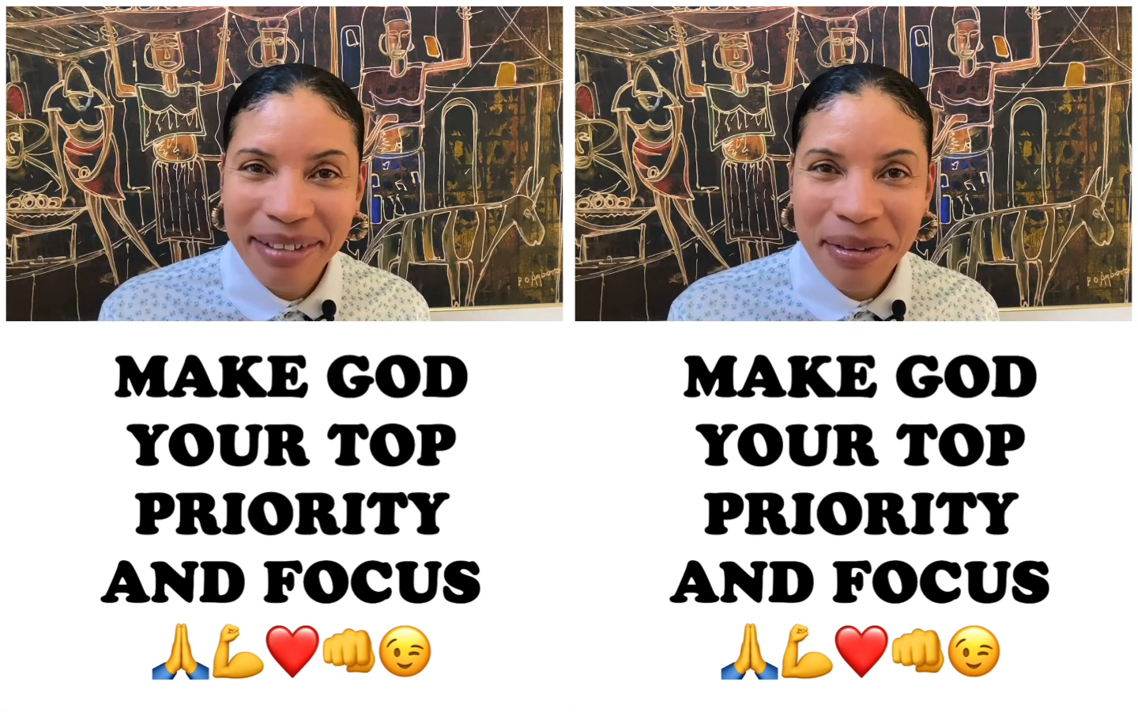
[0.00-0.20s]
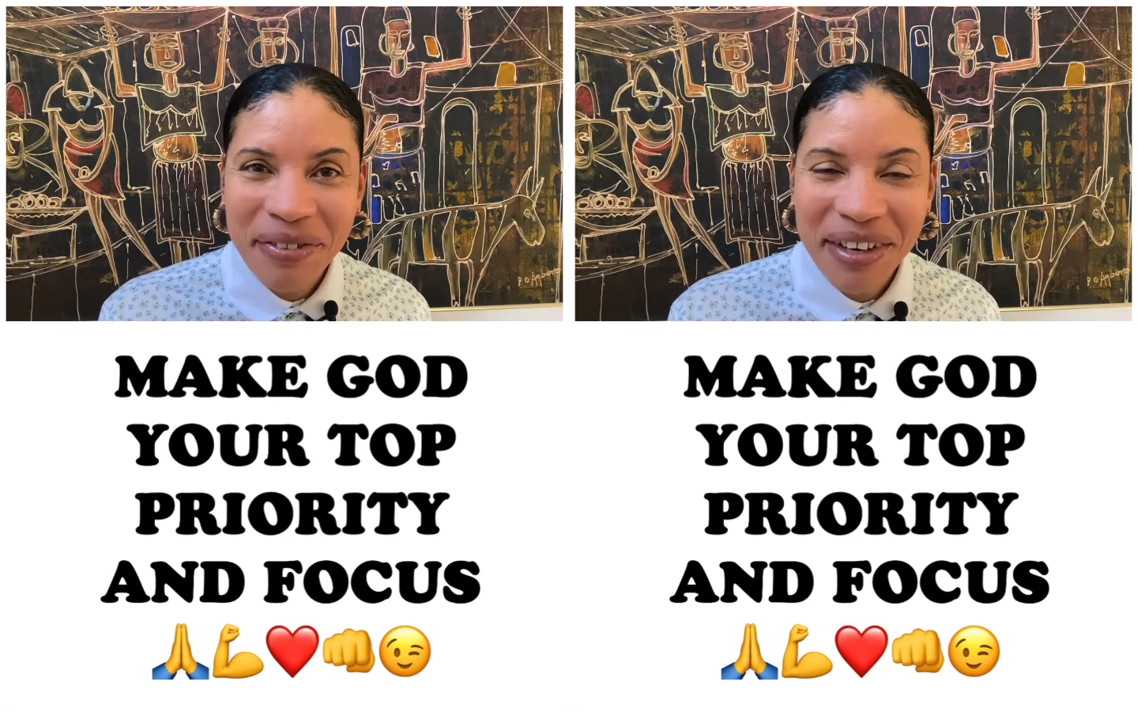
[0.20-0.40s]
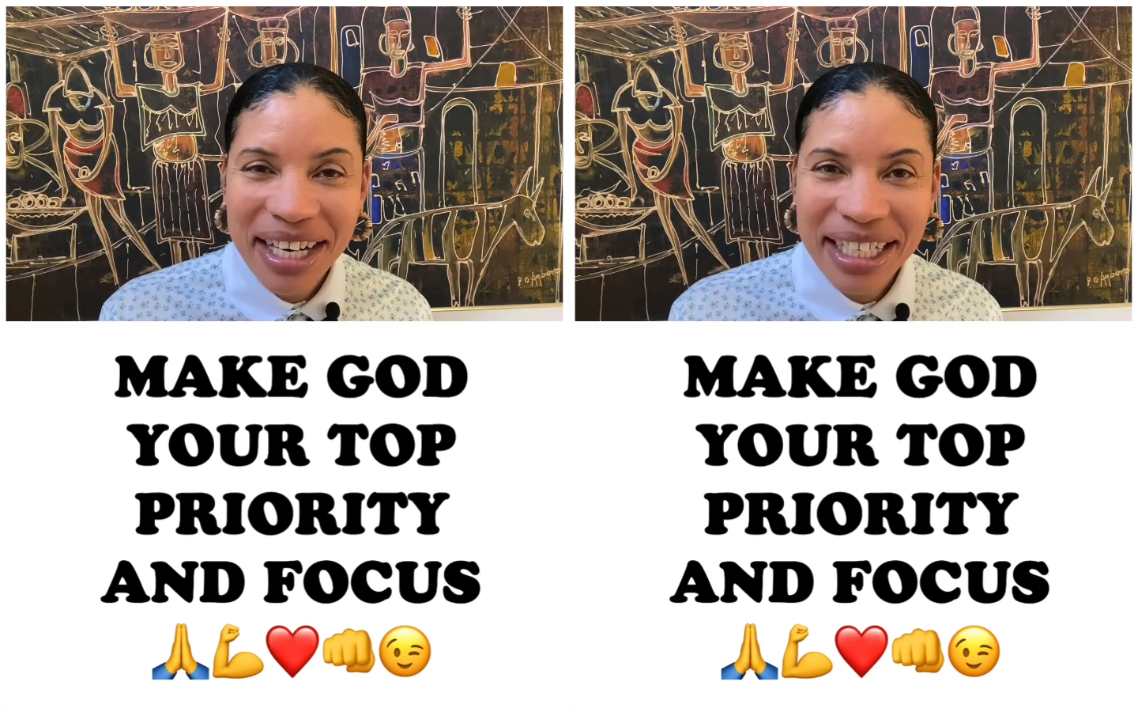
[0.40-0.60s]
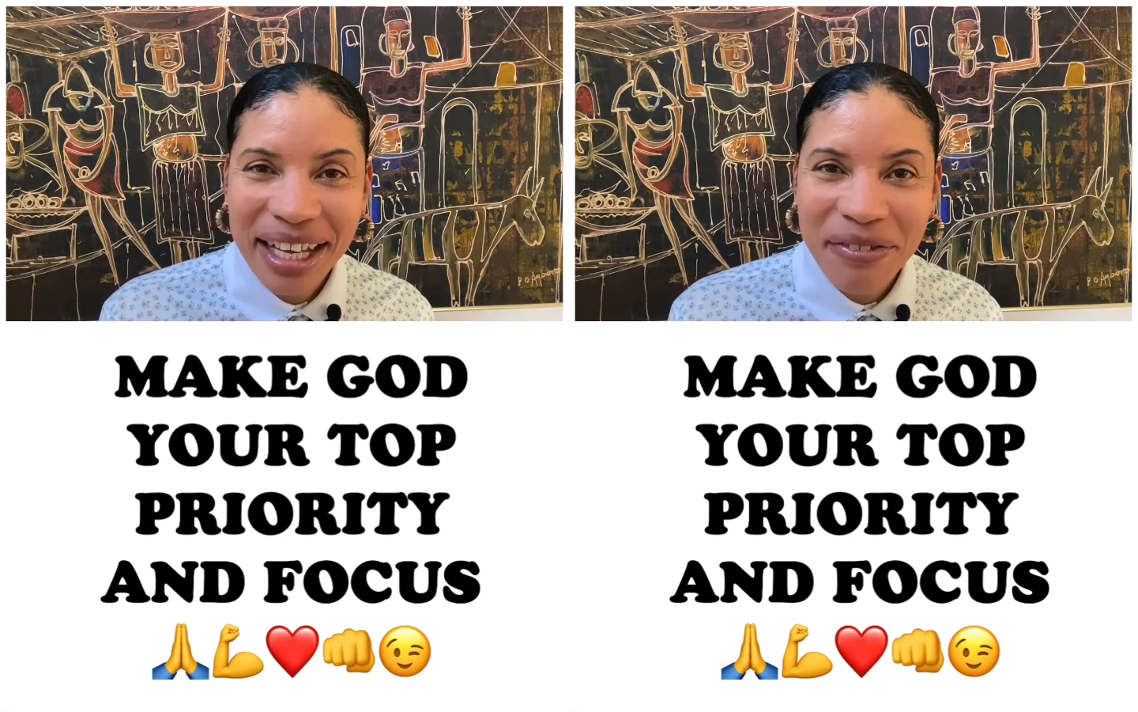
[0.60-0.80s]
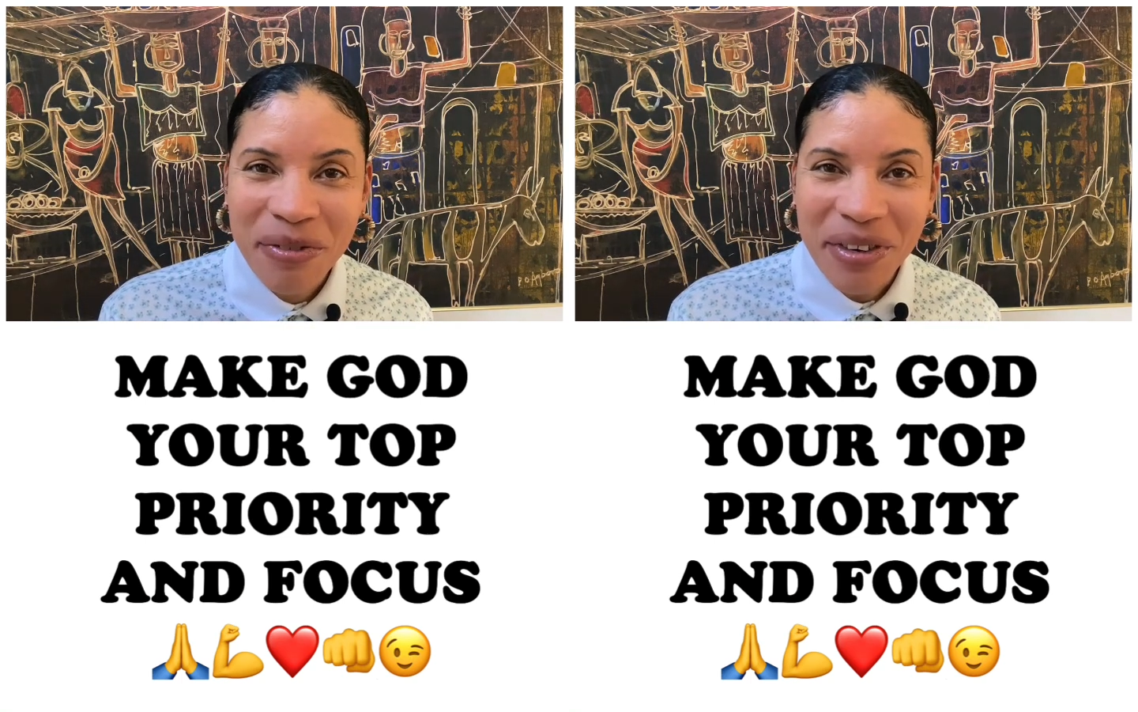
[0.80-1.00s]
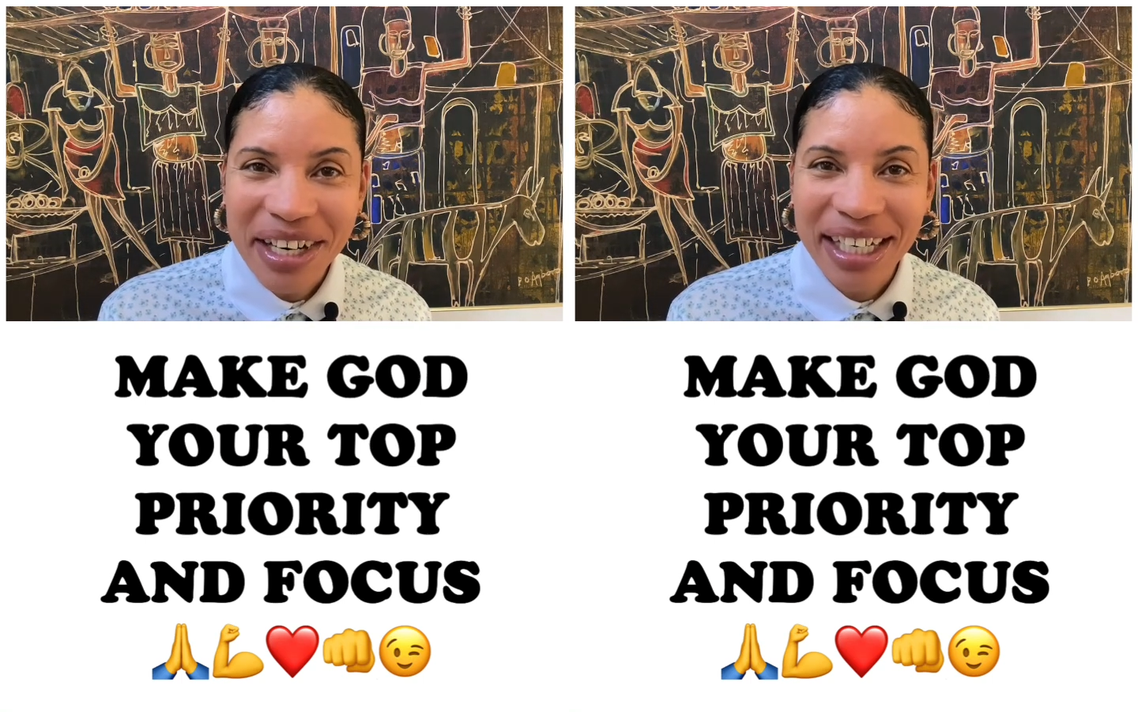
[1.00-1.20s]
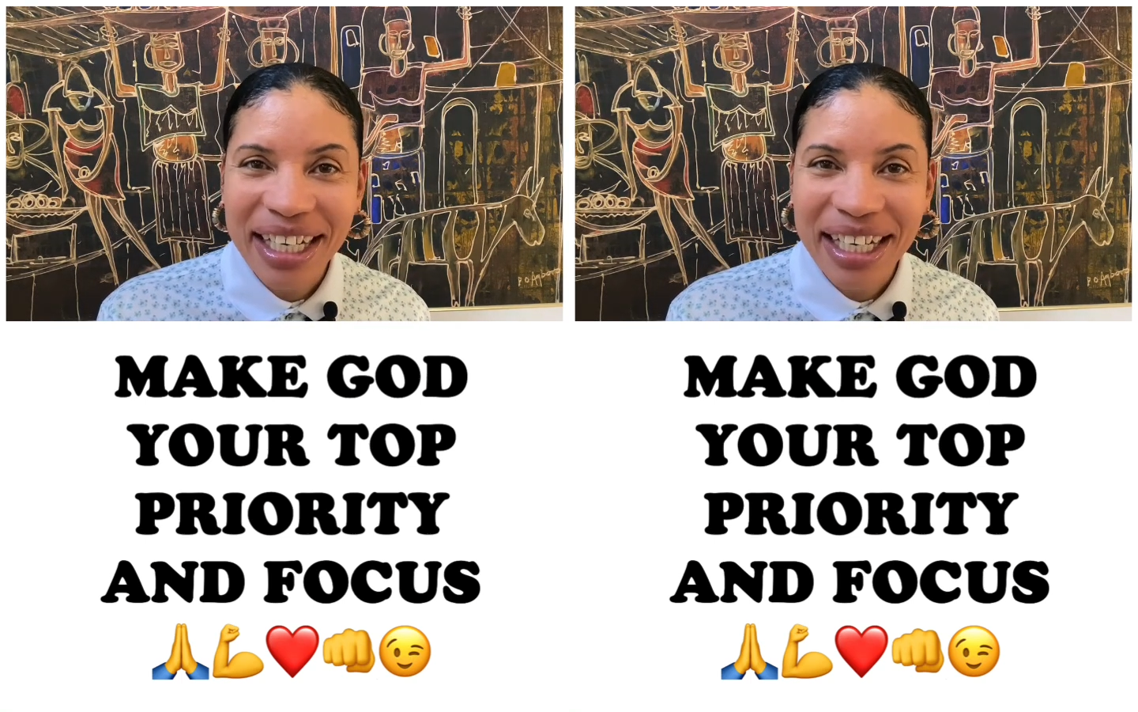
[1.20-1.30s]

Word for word: before I left work,